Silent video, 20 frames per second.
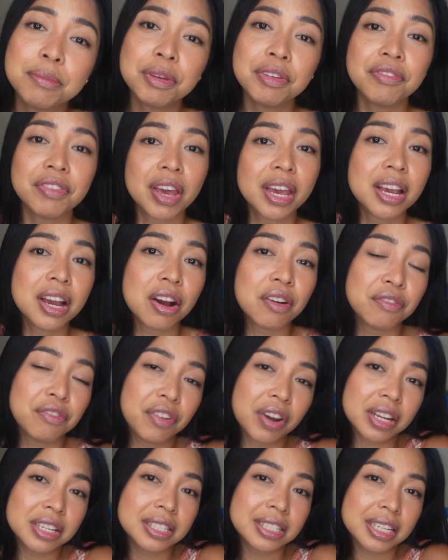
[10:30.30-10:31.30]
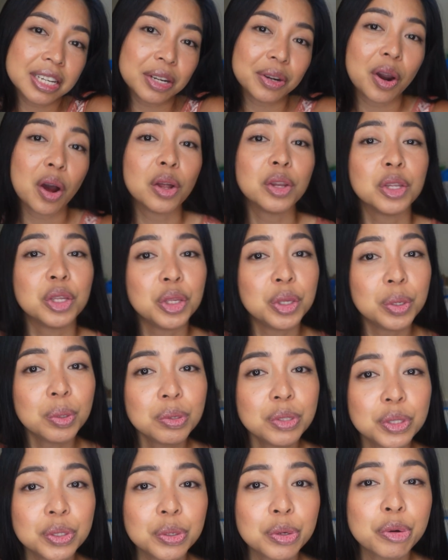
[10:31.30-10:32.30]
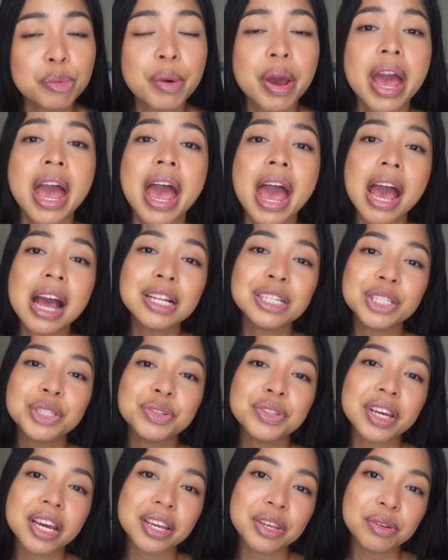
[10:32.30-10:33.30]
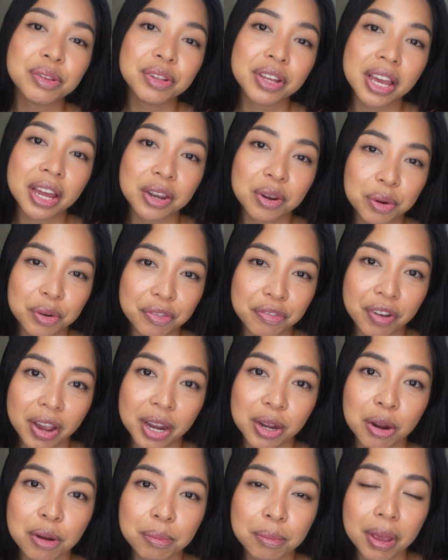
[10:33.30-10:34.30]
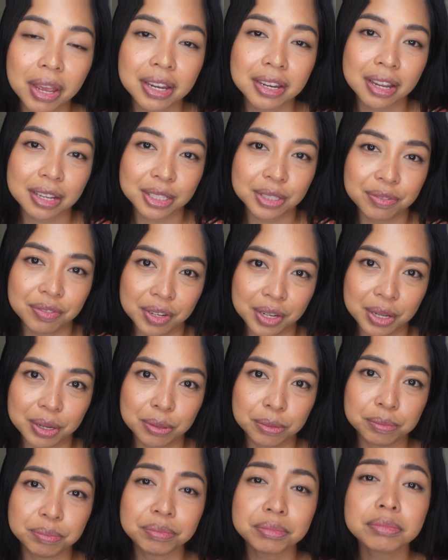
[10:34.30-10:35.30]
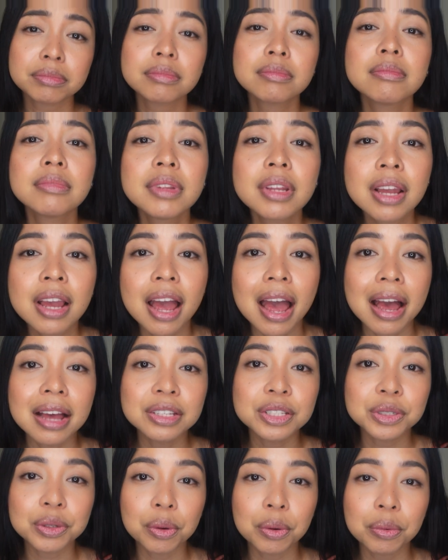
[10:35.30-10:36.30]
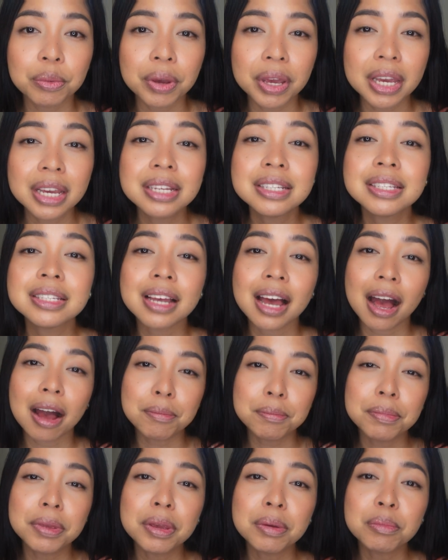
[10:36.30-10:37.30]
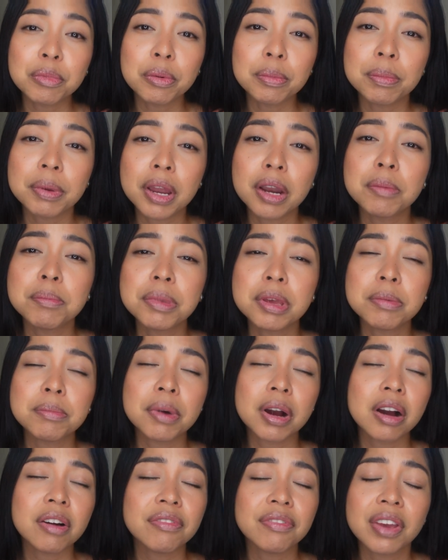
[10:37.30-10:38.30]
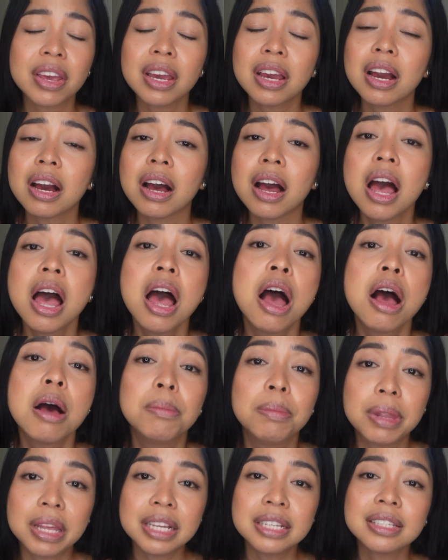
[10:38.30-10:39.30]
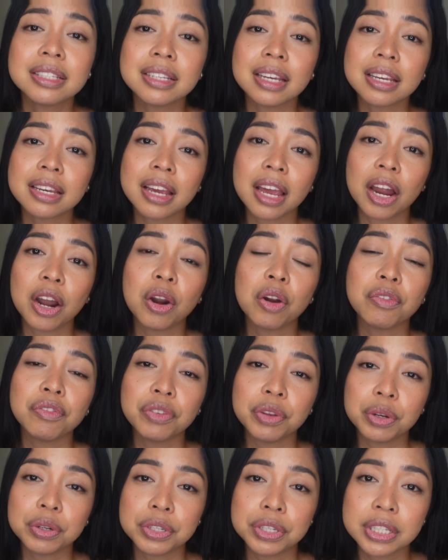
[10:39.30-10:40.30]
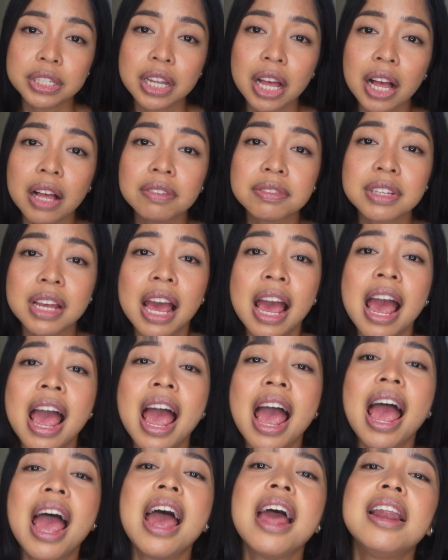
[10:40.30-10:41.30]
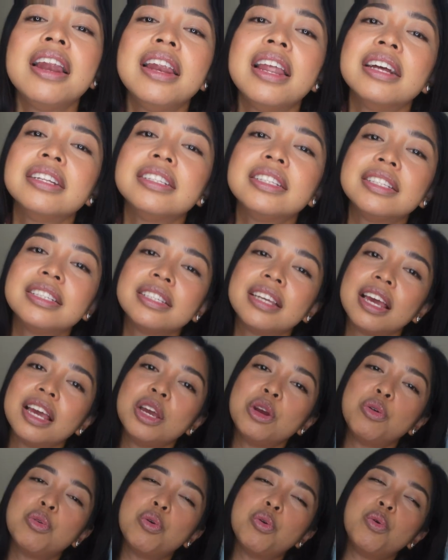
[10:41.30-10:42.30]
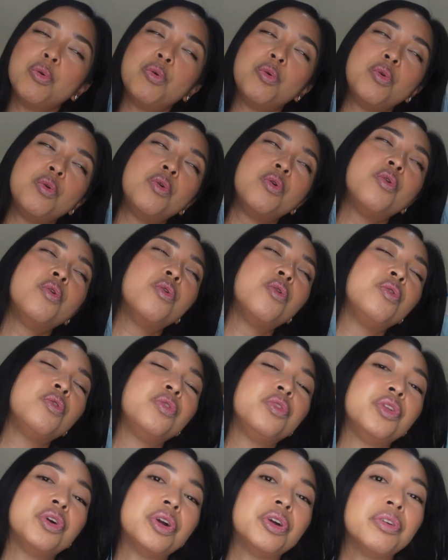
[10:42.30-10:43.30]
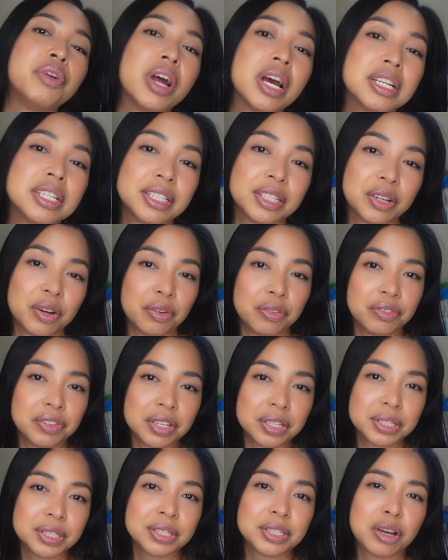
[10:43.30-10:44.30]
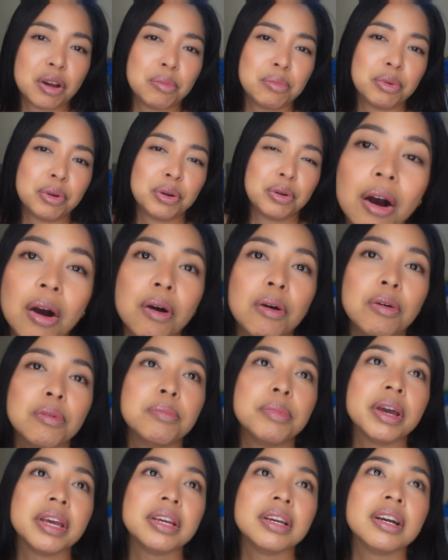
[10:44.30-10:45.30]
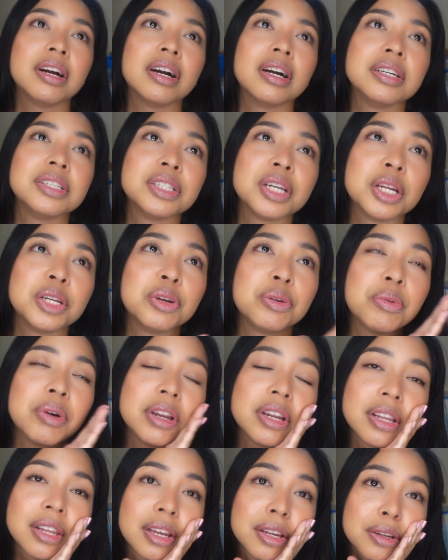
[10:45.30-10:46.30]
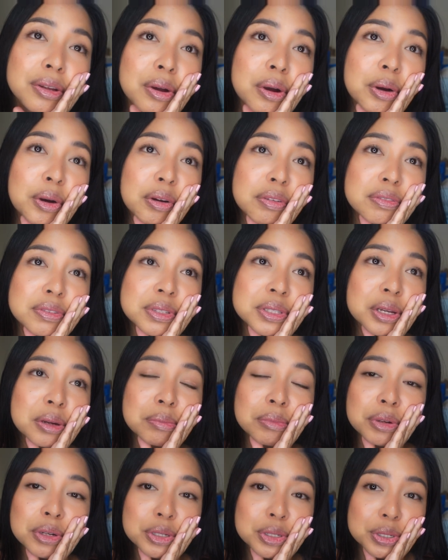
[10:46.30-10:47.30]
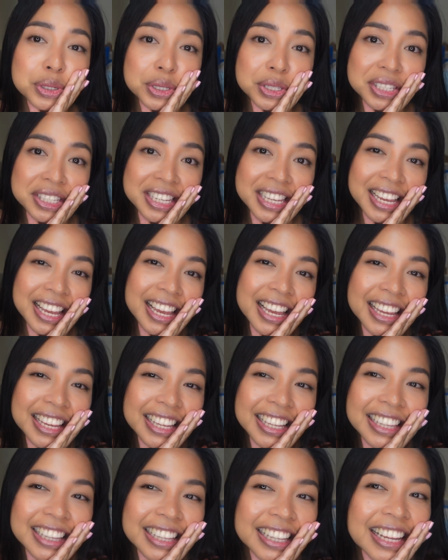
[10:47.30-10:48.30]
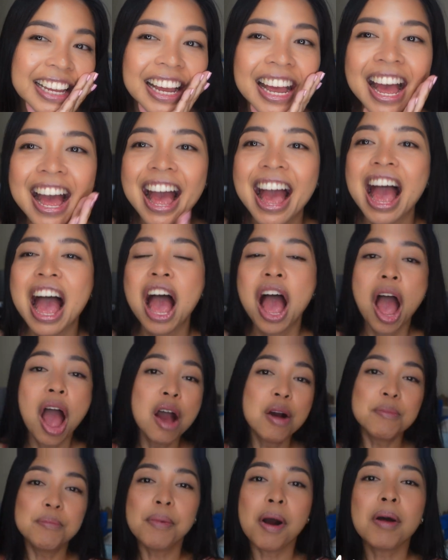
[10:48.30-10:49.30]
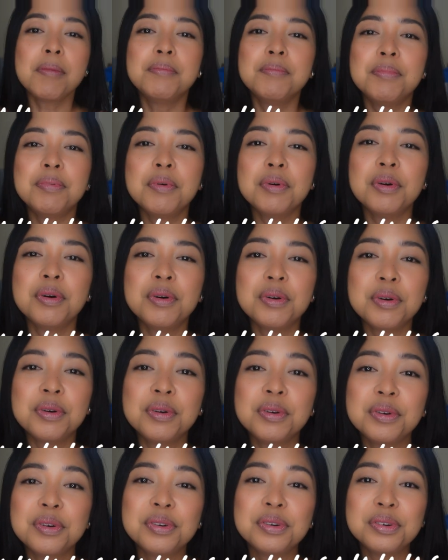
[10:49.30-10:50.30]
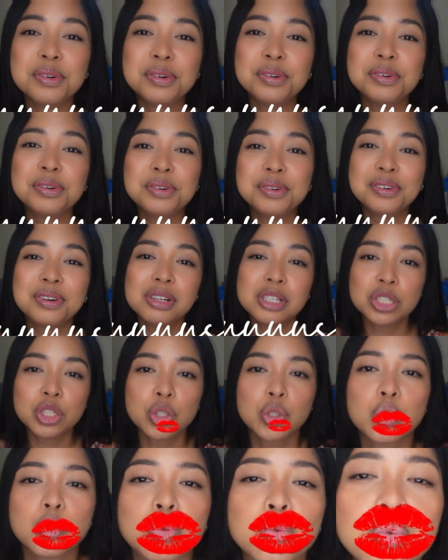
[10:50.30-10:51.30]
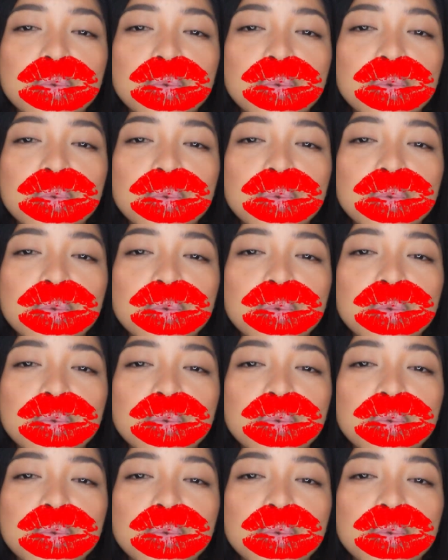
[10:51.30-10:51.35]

be Veyga friends here on YouTube, and so that you'll get notified of my next video. As always, amping mo pirmi mga Veyga, please take care of yourselves and let's stay cool the rest of this summer. Oh my gosh, I don't want to let go of summer just yet. Babush!